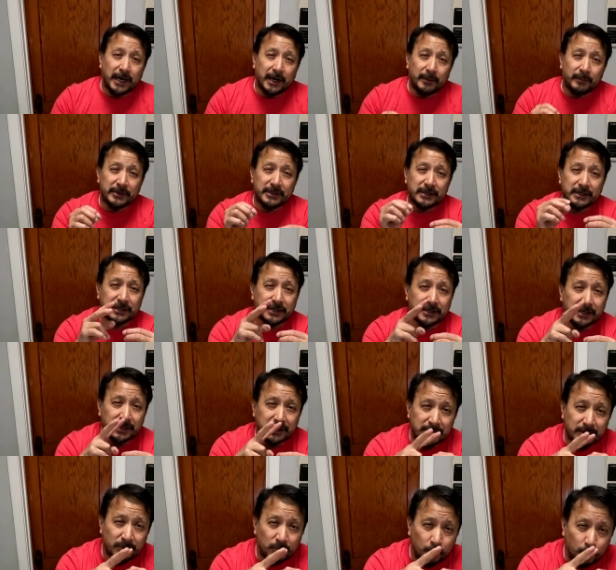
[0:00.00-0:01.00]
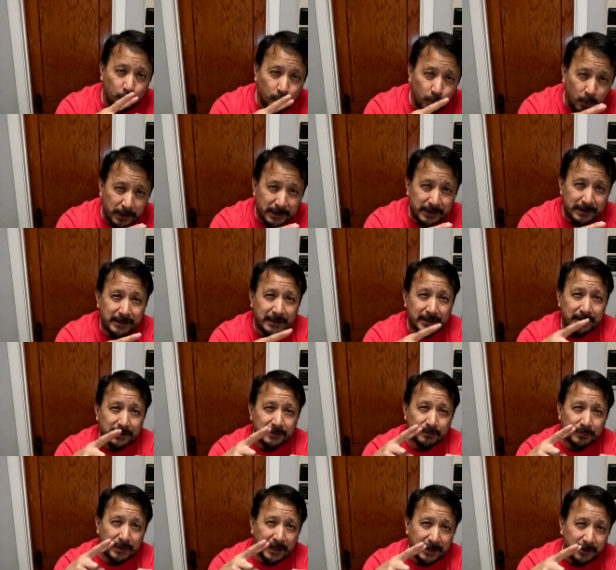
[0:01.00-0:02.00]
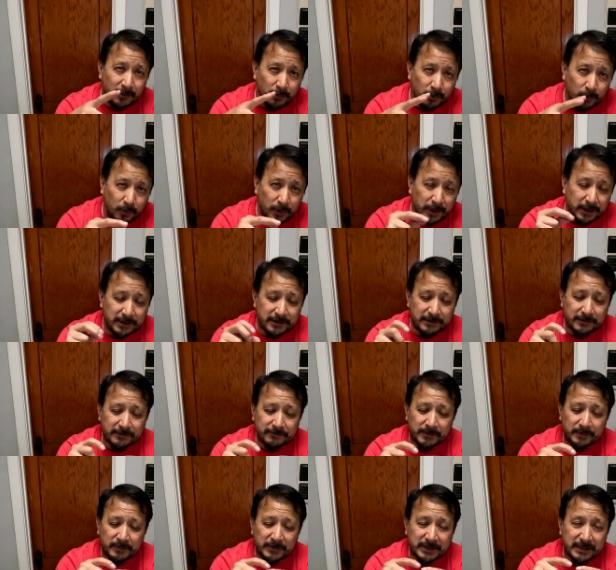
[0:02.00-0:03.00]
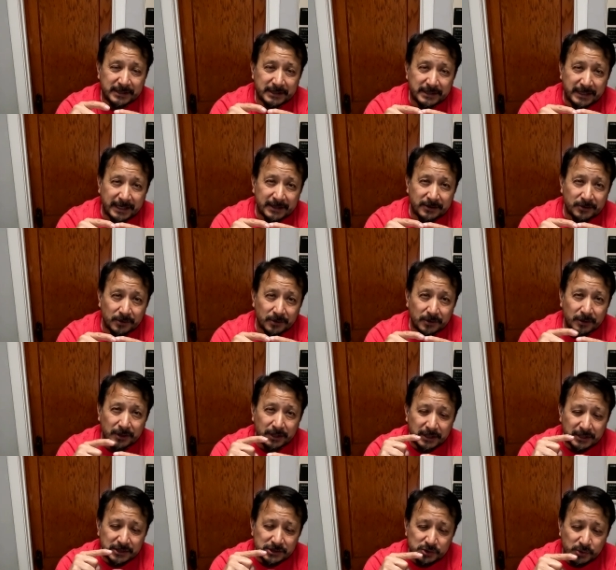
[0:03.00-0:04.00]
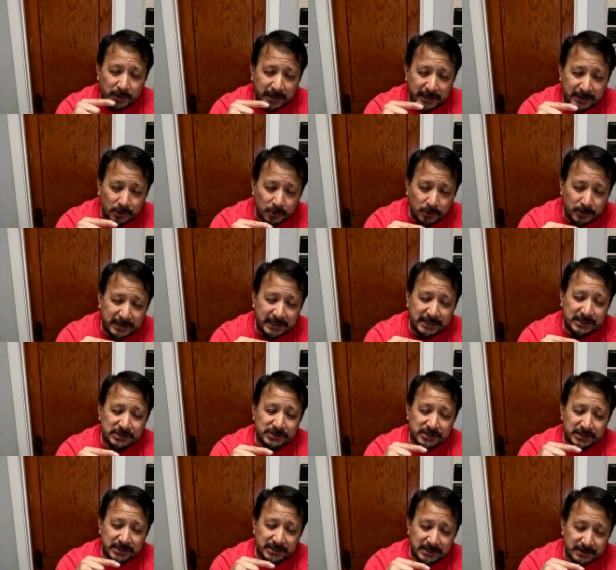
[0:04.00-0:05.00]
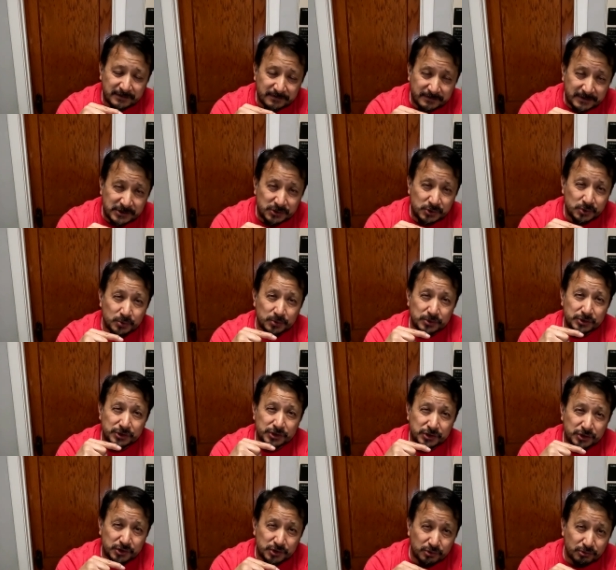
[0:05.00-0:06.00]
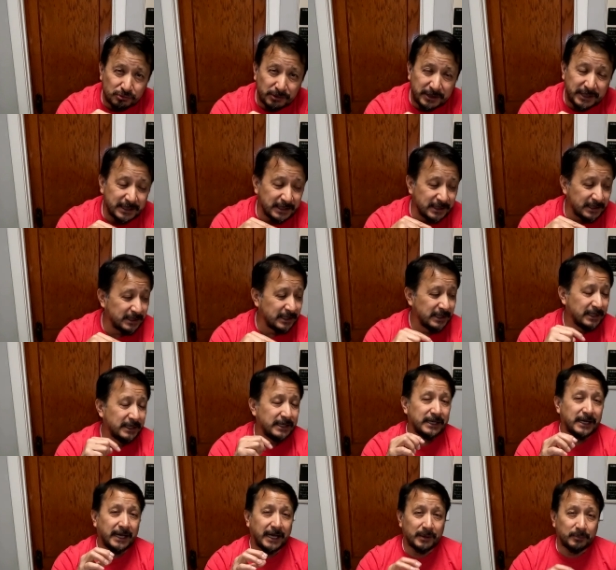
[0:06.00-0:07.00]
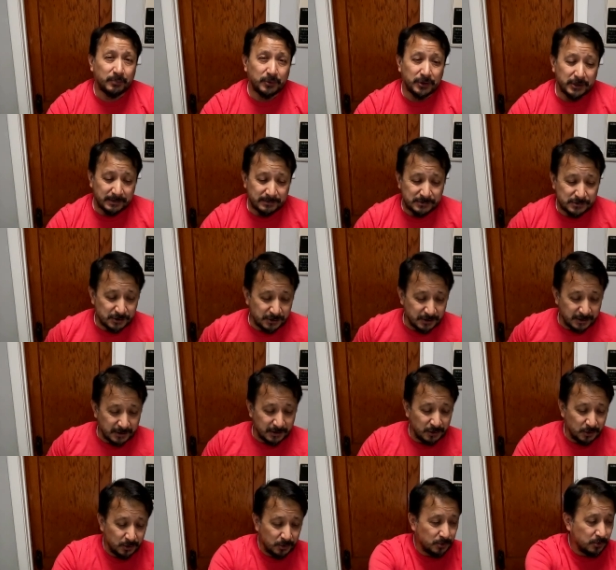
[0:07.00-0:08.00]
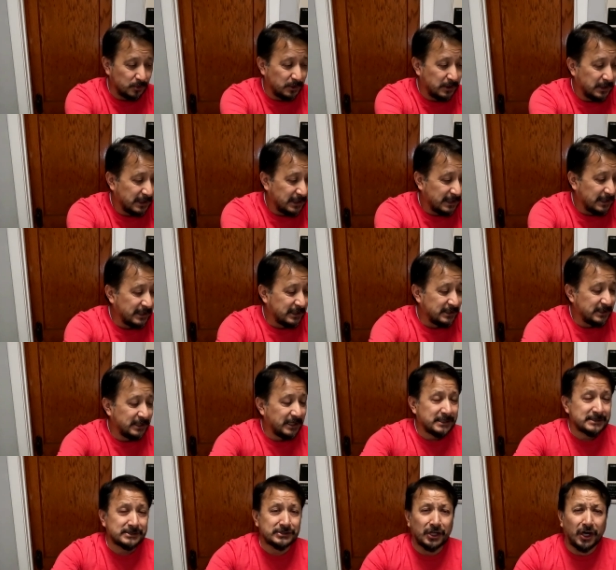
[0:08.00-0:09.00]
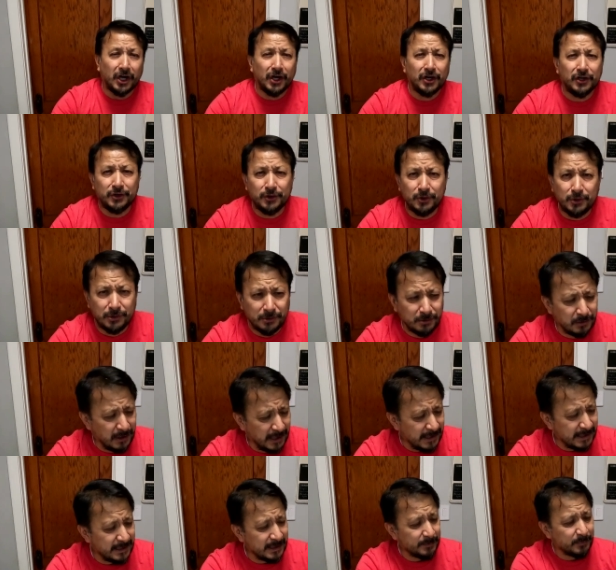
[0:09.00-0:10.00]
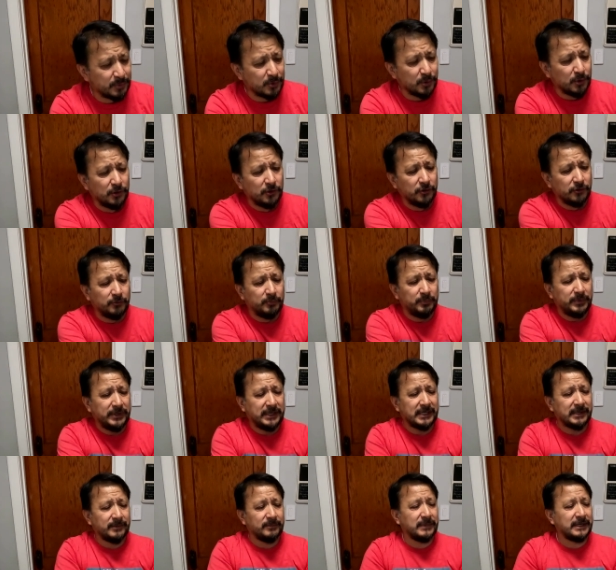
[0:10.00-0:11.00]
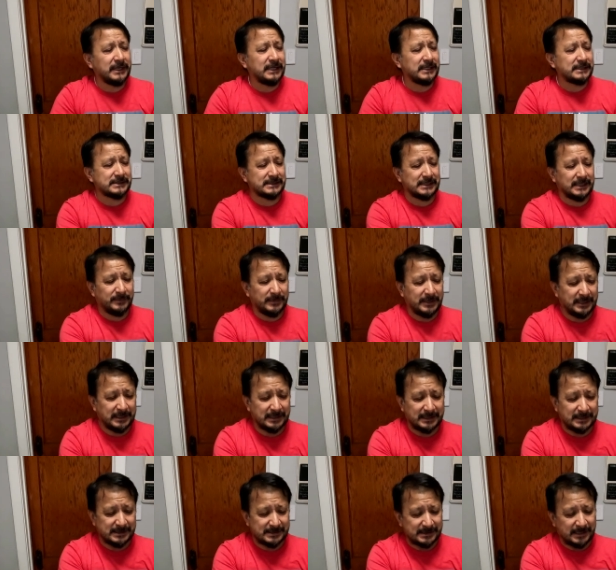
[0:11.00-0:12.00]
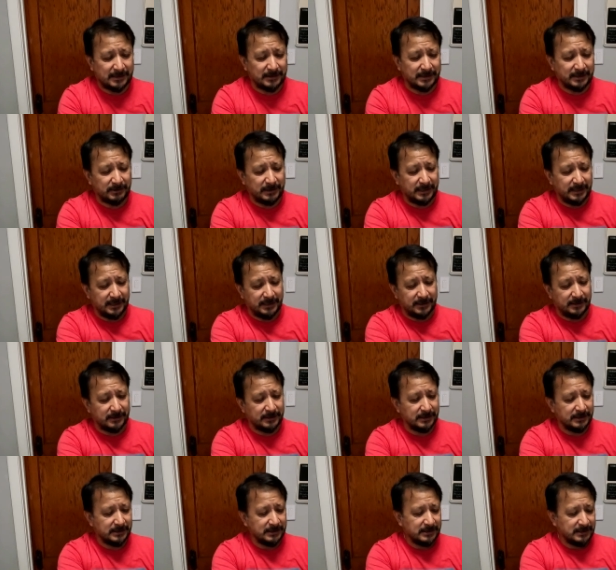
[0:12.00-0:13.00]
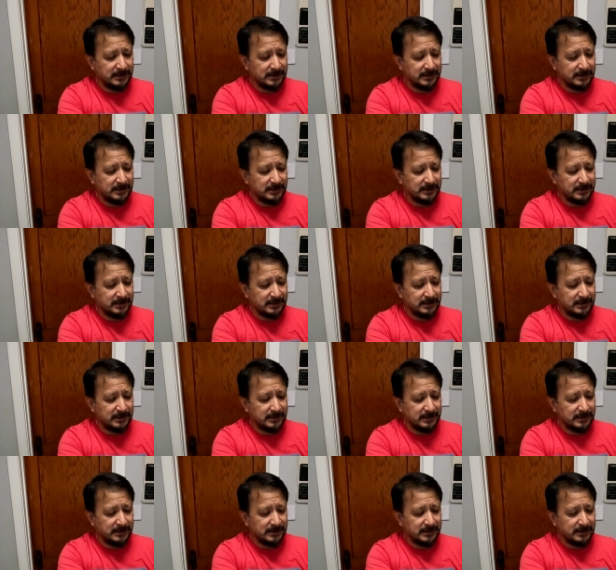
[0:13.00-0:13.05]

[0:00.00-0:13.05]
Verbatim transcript: I'm gonna cut them one by one from the connector so I know each individual string and put them to the new, yes, the new and improved BMS. Let me get this out here right here.